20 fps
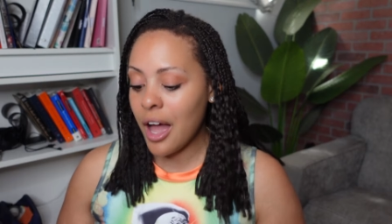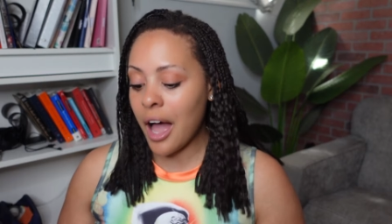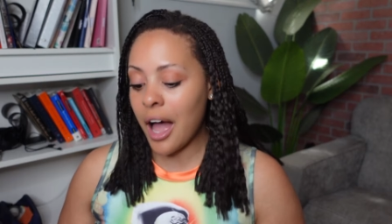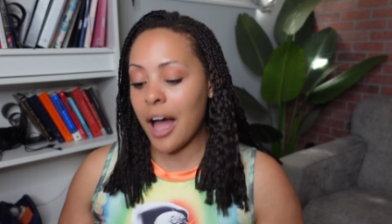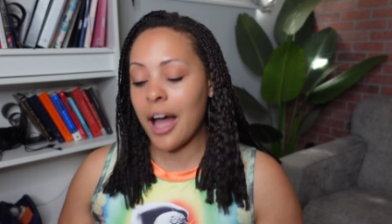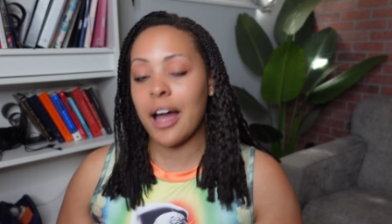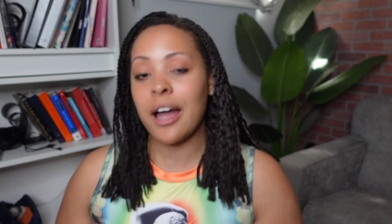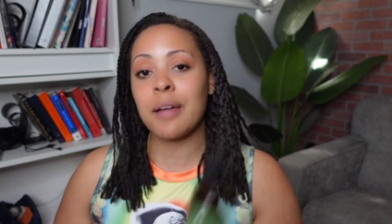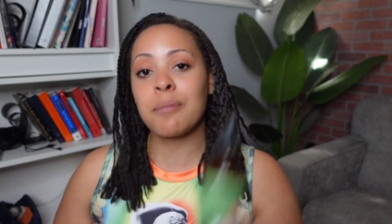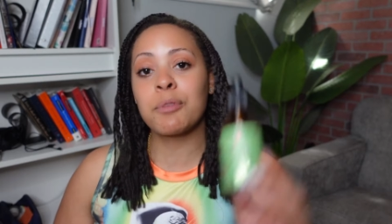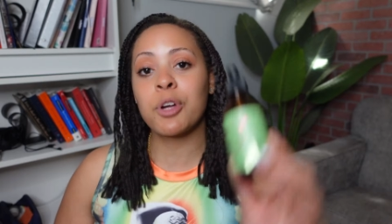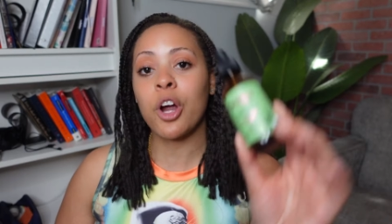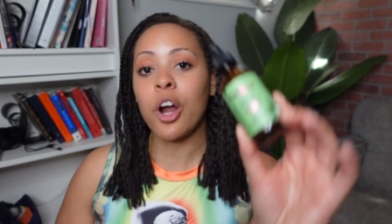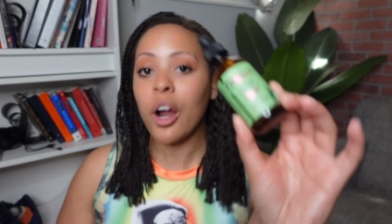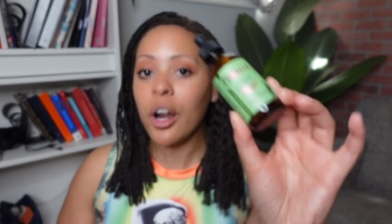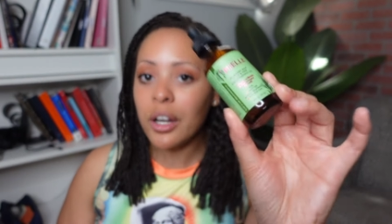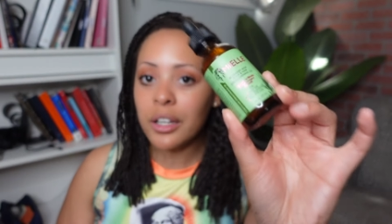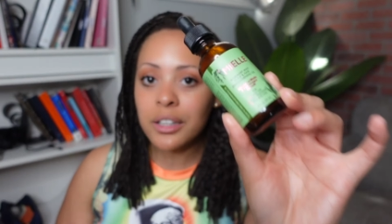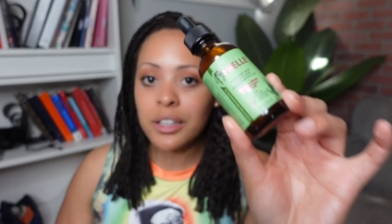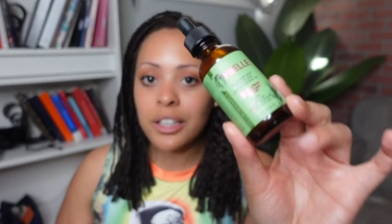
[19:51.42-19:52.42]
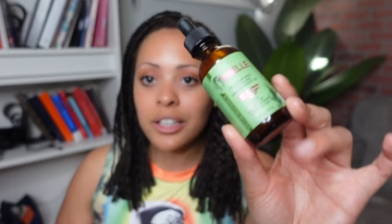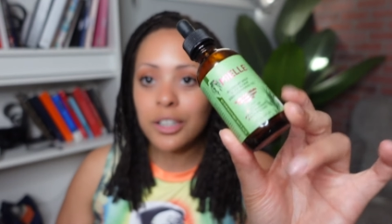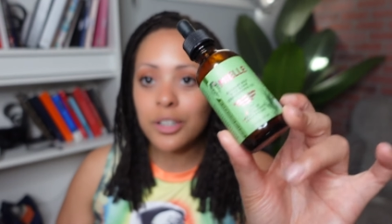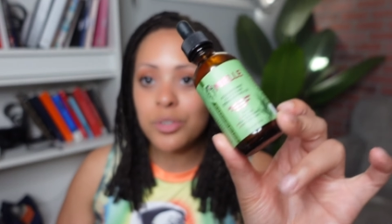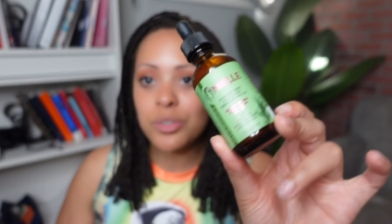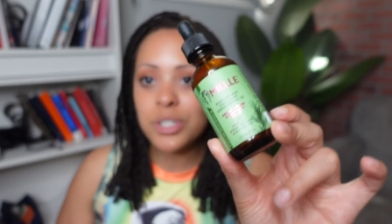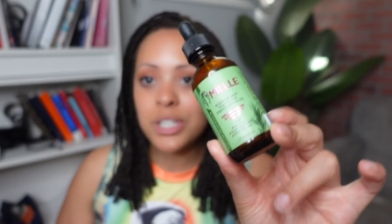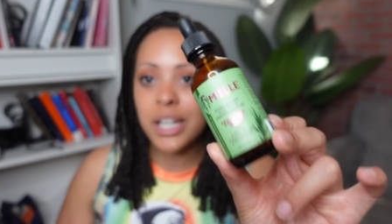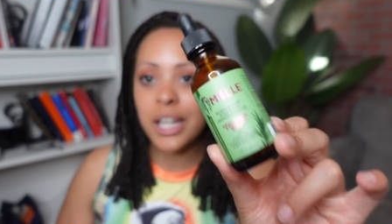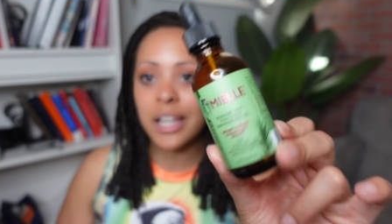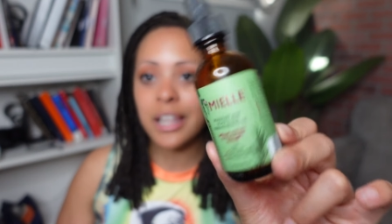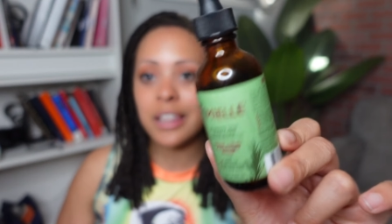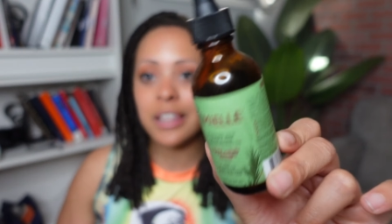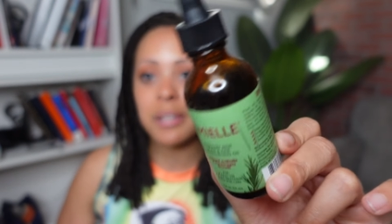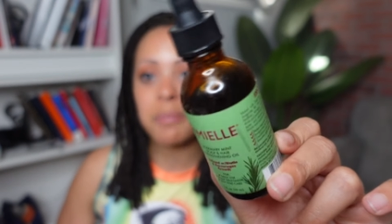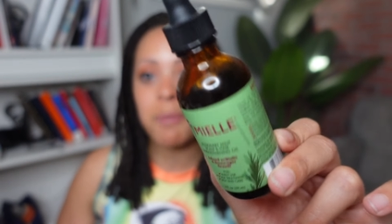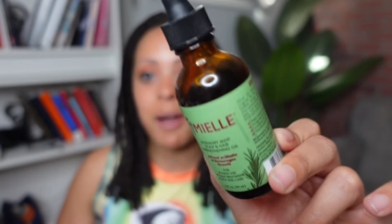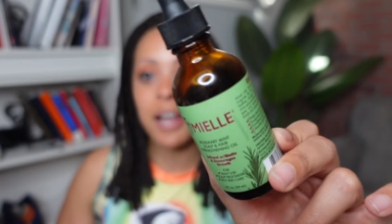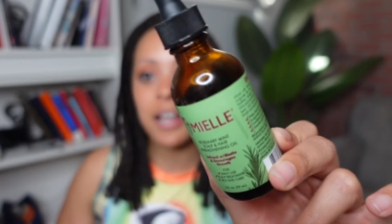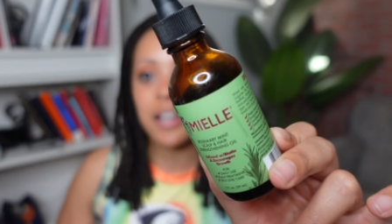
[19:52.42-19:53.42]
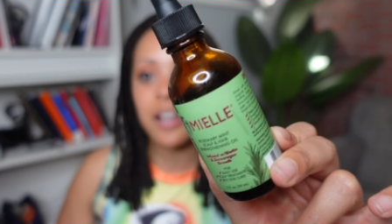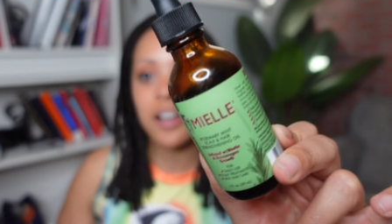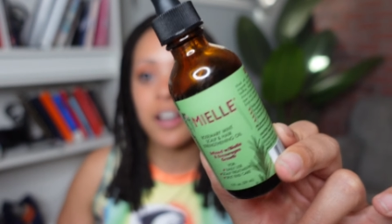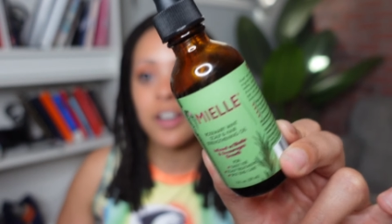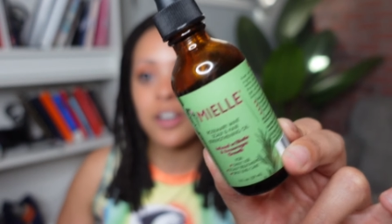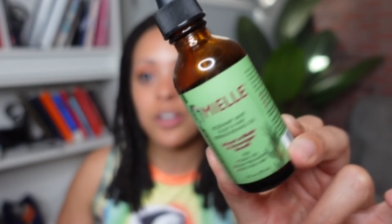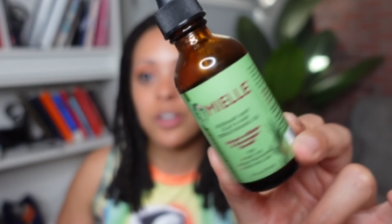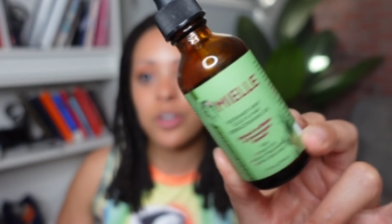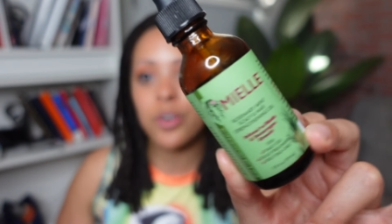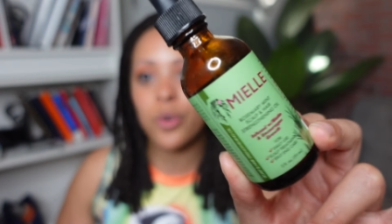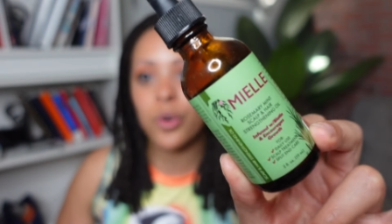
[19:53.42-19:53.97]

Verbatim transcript: I'm currently using the Mielle